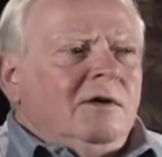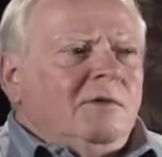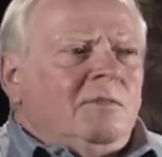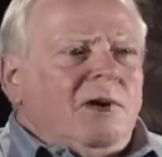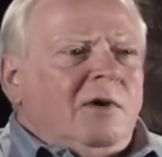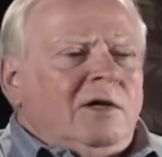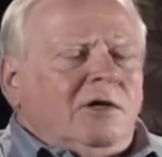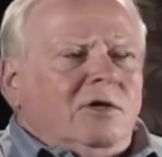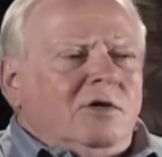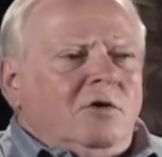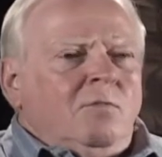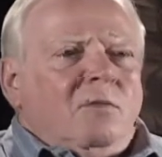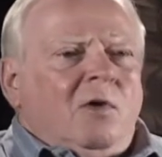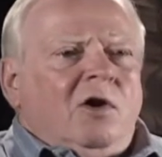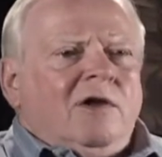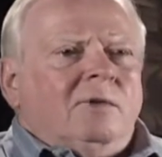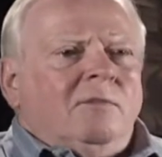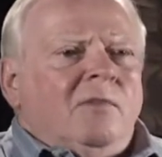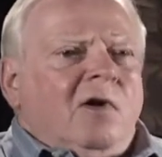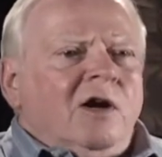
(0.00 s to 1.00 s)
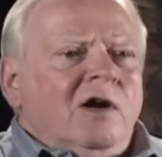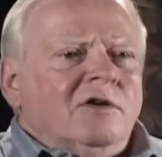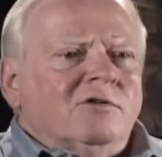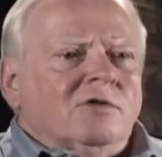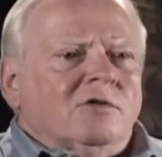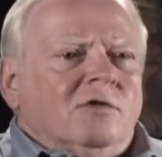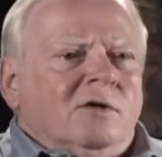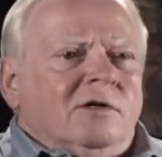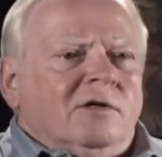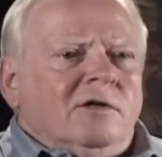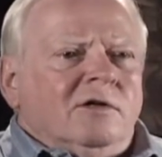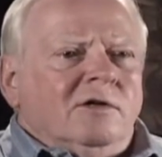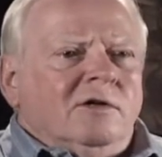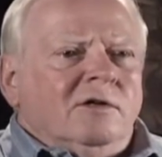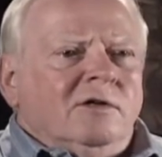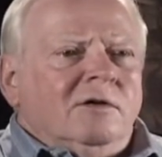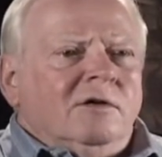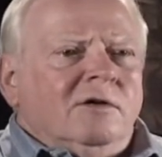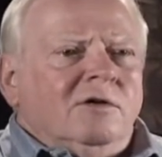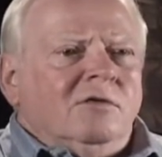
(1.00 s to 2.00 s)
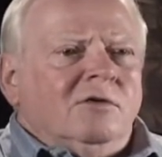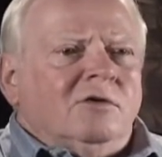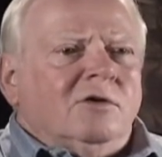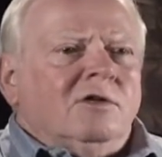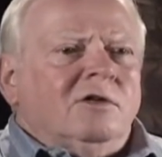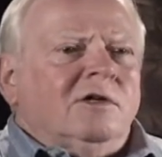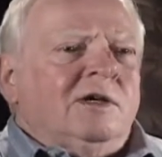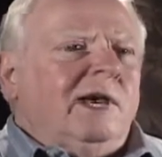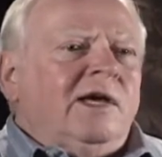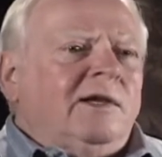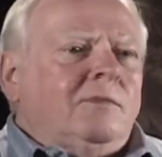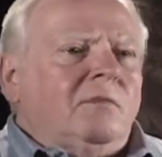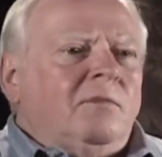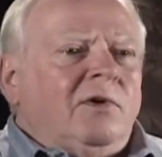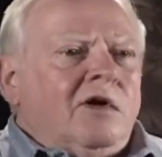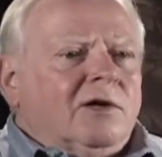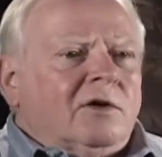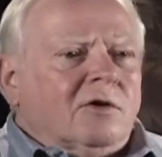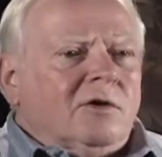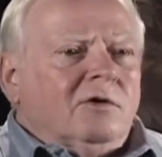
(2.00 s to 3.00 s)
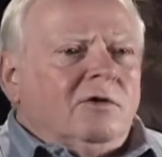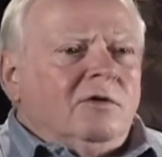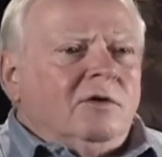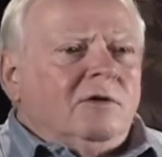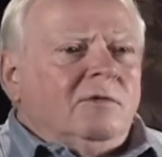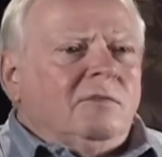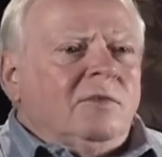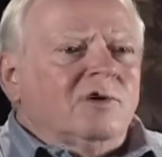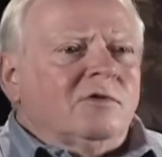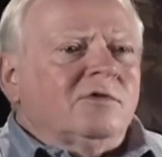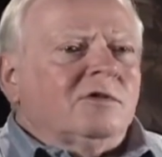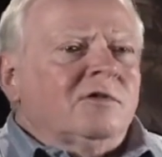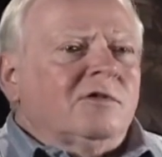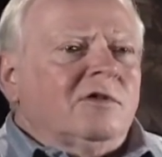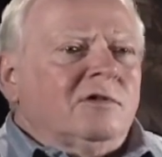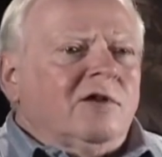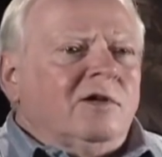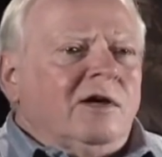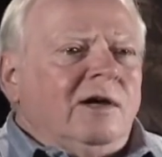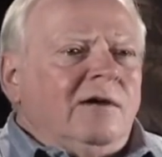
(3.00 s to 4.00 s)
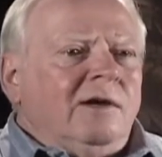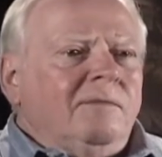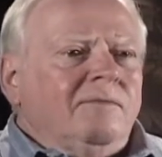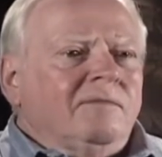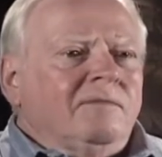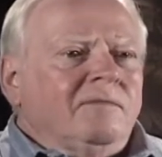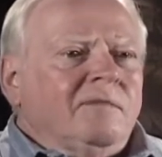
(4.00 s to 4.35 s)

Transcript: But you bought margarine. You couldn't get butter most of the time.